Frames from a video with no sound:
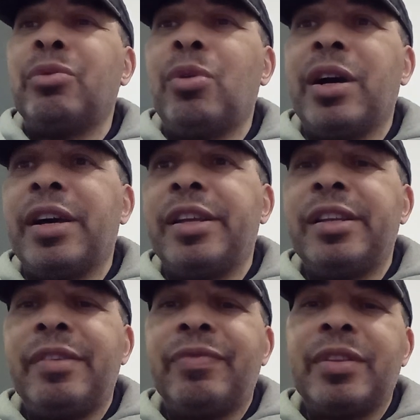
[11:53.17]
know why
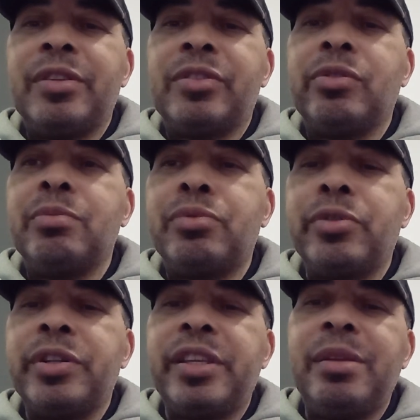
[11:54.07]
it's so
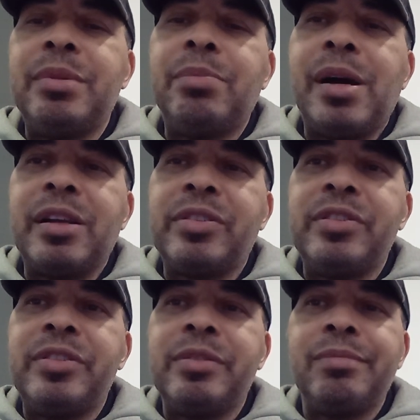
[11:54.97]
important to keep the boxes.